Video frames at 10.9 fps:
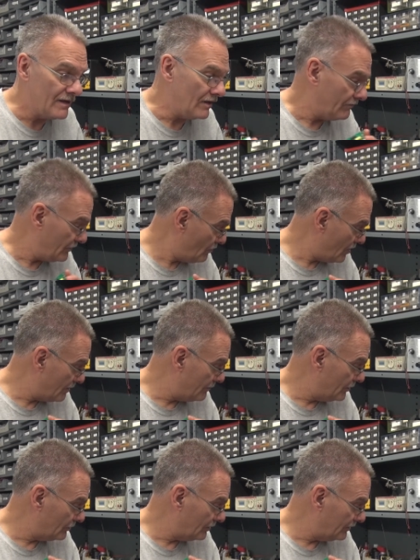If you want to
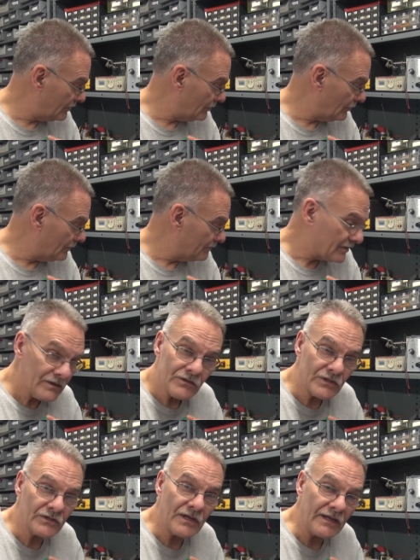build a little
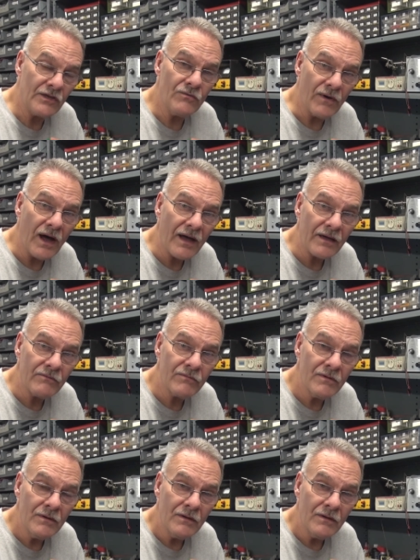6AQ5,